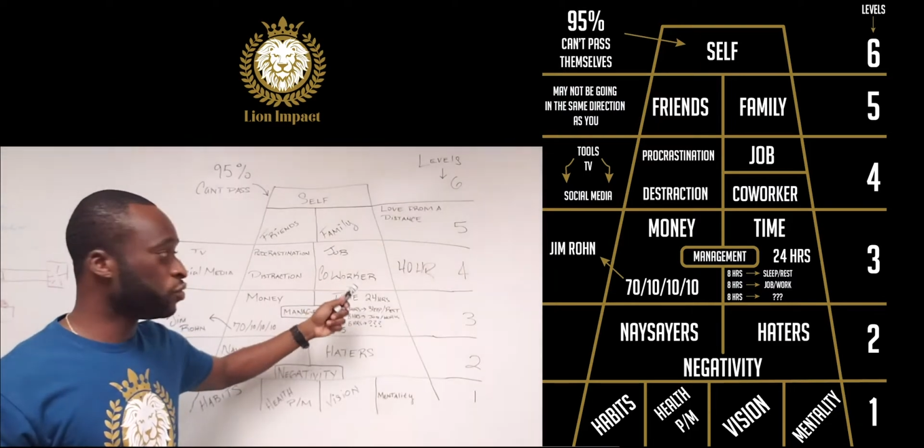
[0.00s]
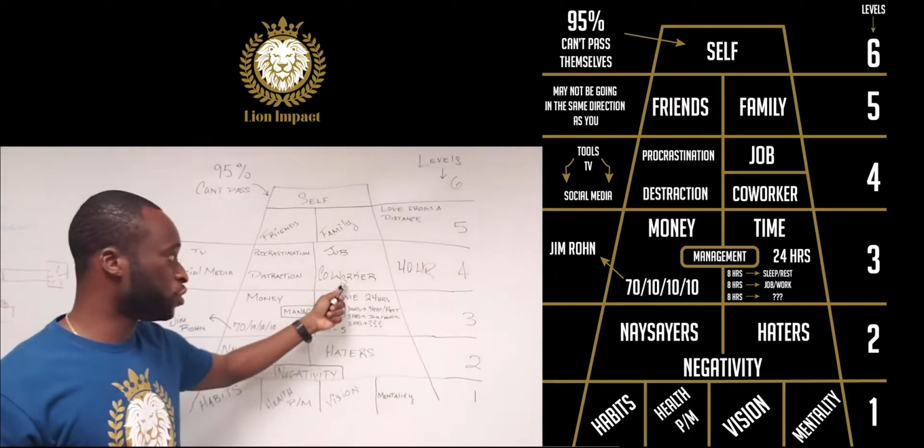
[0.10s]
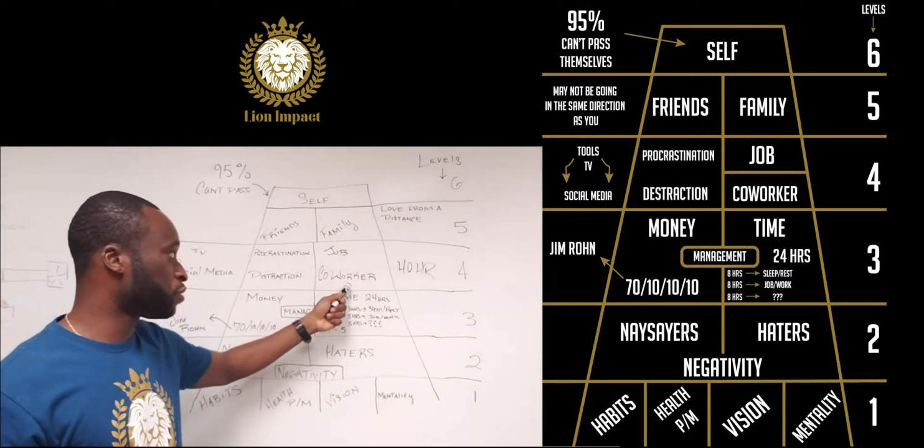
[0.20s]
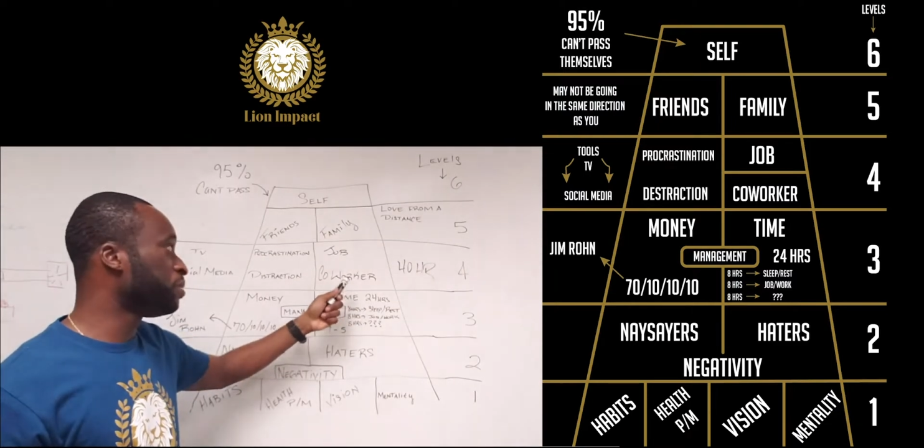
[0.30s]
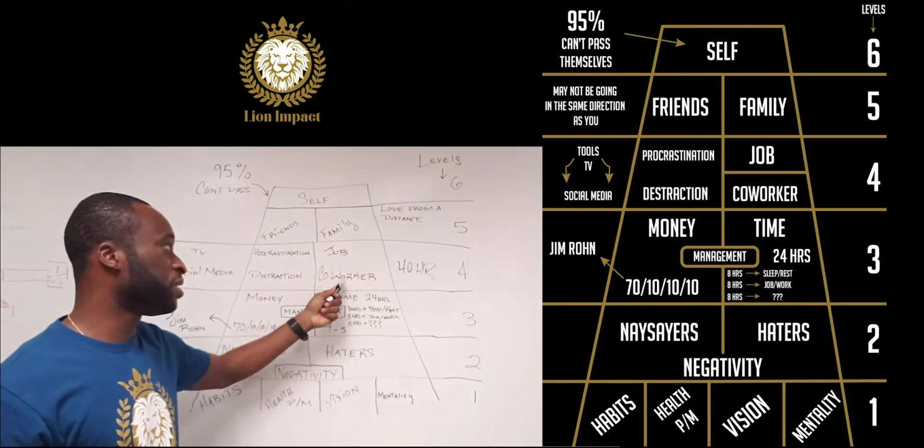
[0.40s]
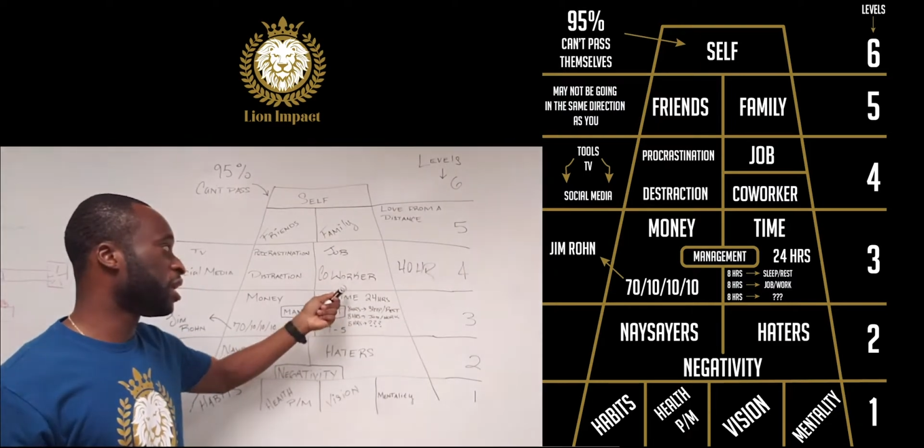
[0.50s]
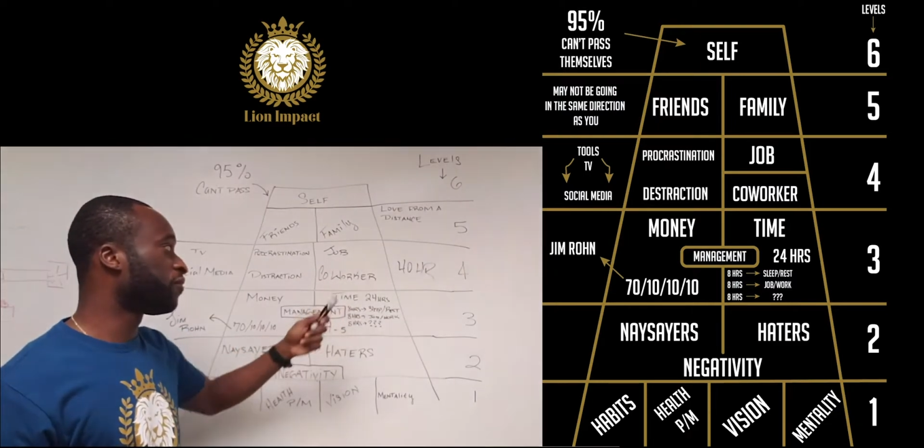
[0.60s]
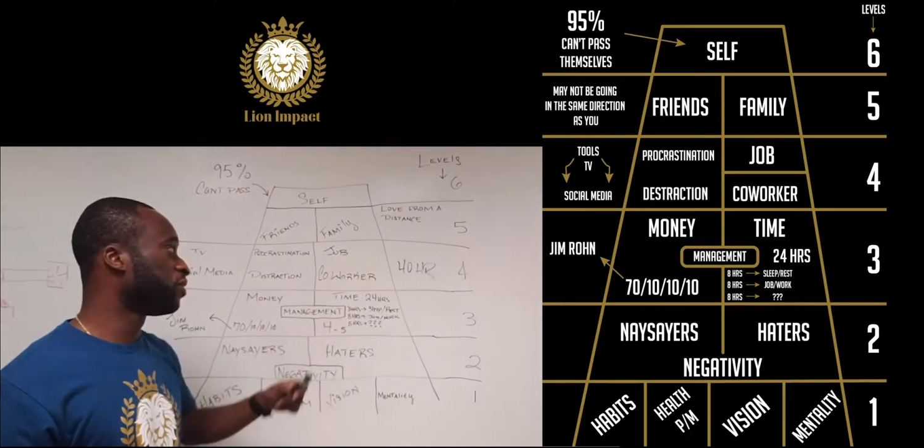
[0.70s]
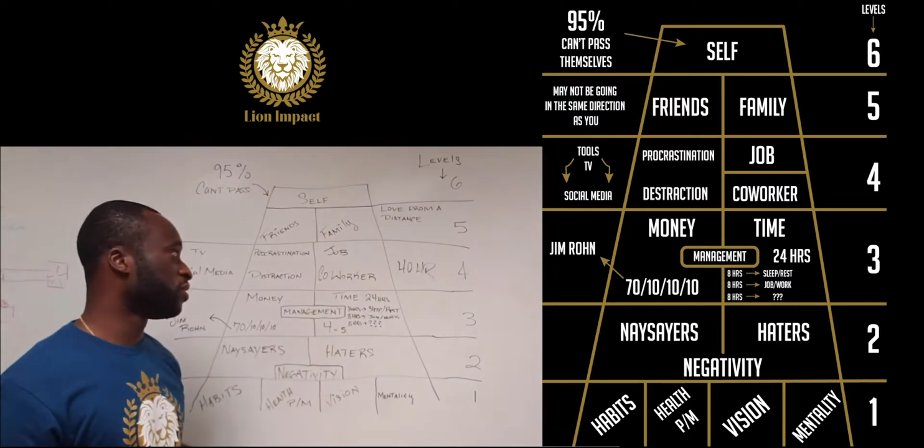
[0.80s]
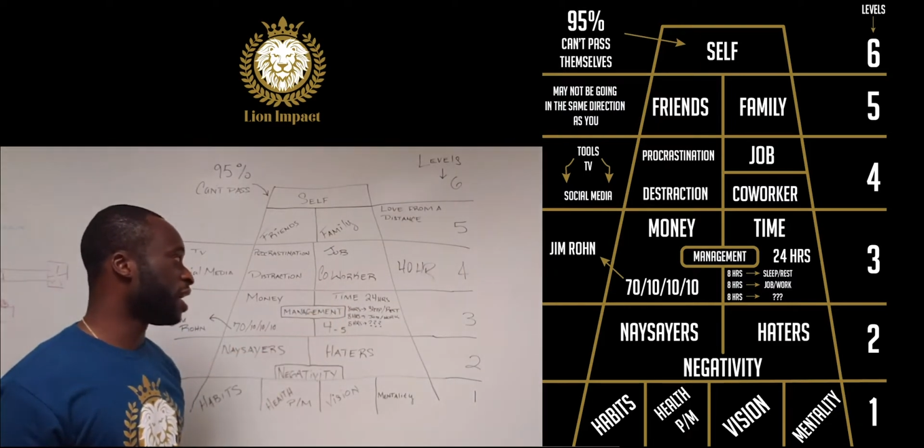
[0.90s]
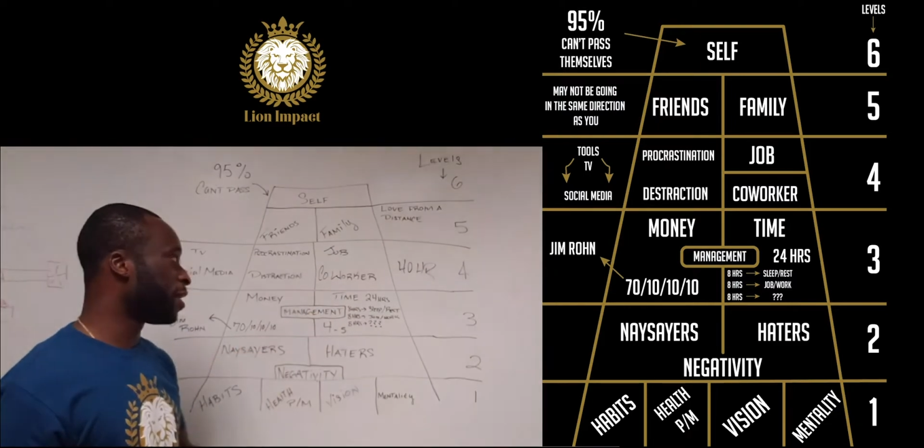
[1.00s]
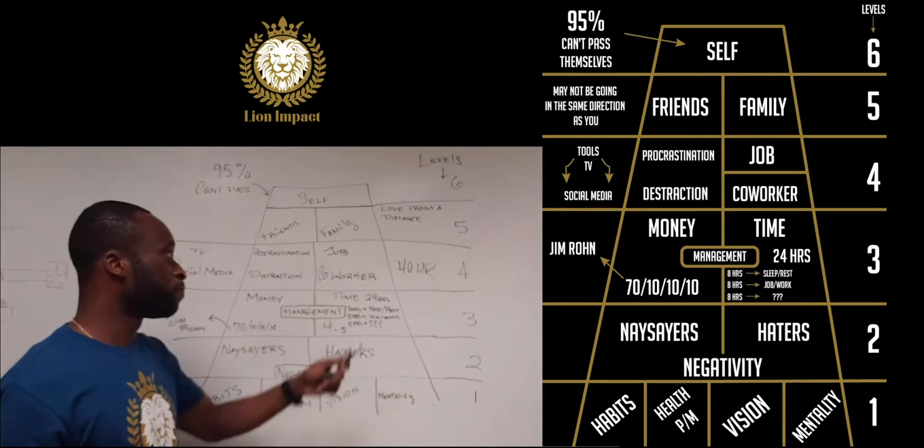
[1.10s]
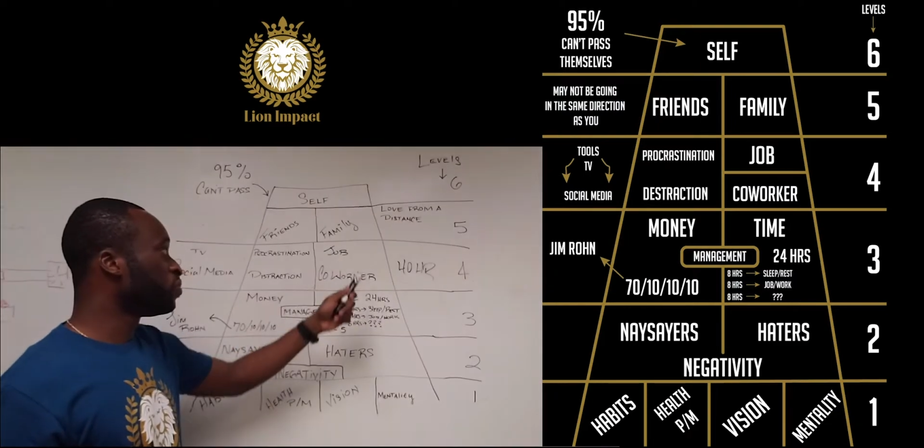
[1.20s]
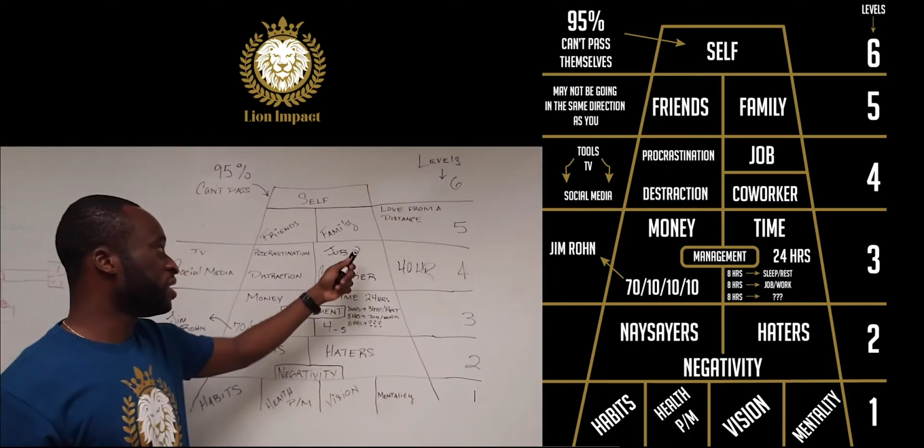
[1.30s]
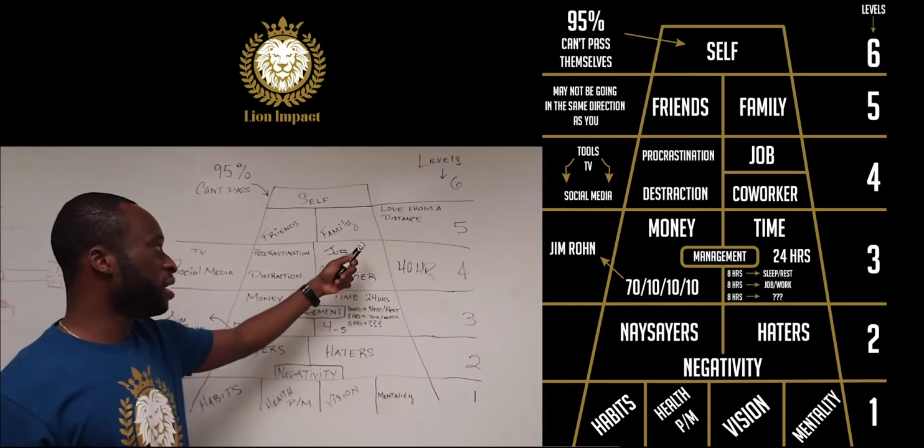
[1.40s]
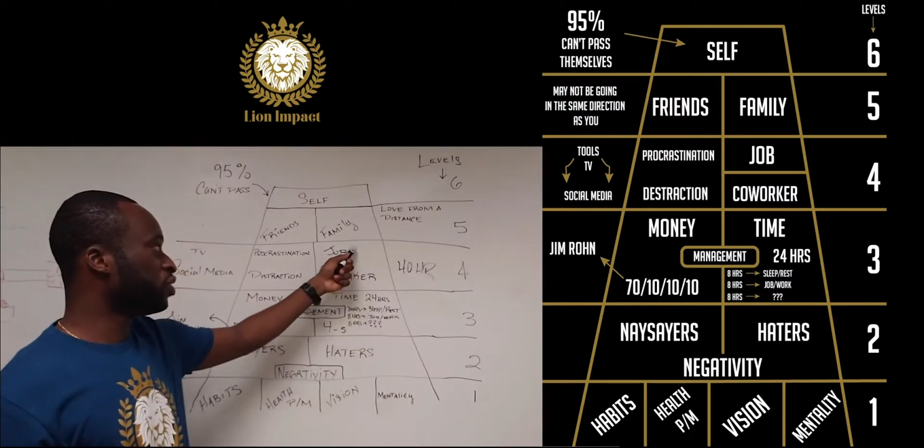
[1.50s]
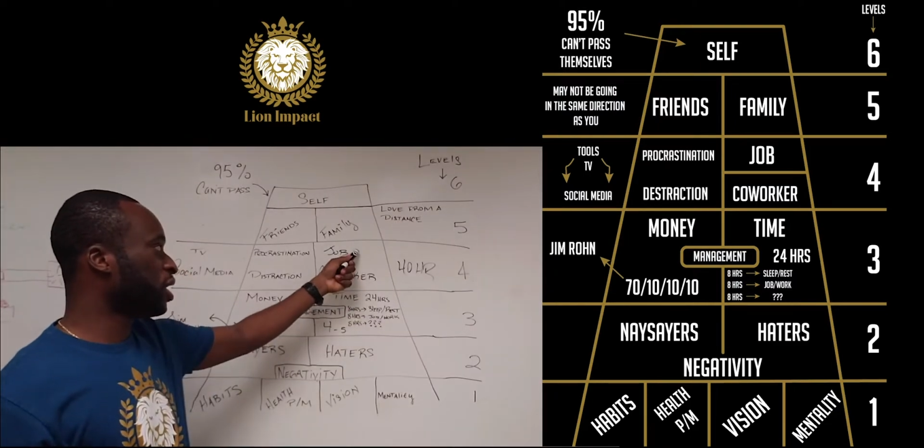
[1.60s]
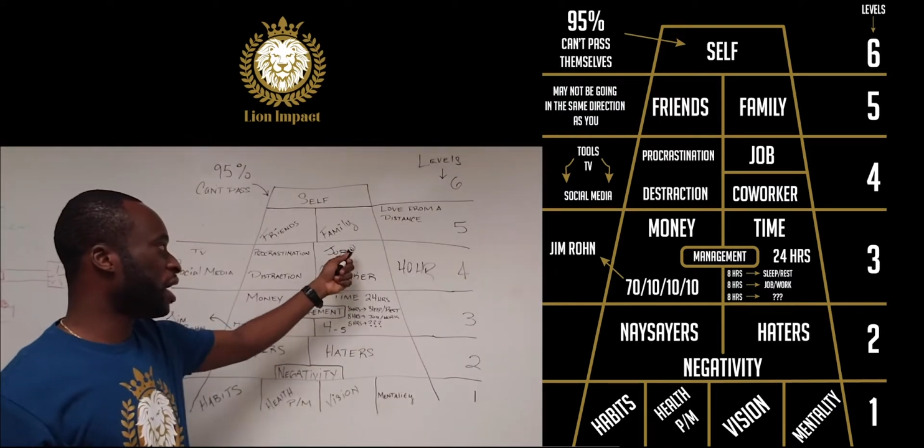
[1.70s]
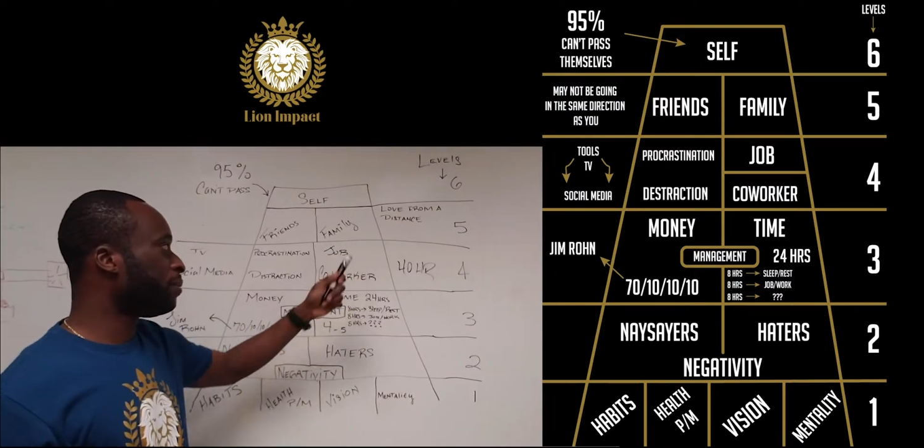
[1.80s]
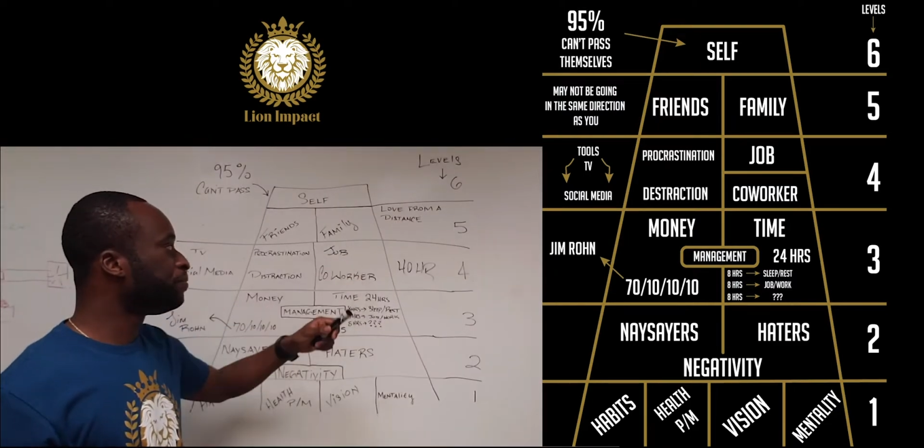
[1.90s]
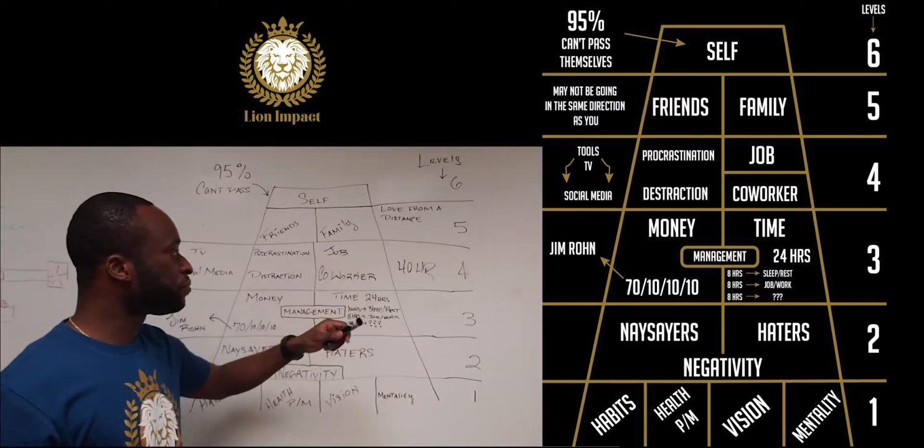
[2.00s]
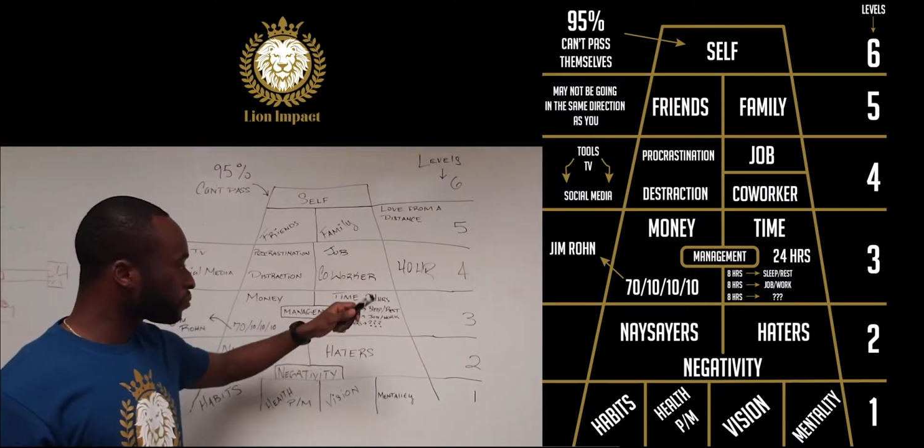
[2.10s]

So just be careful of that. Now, job.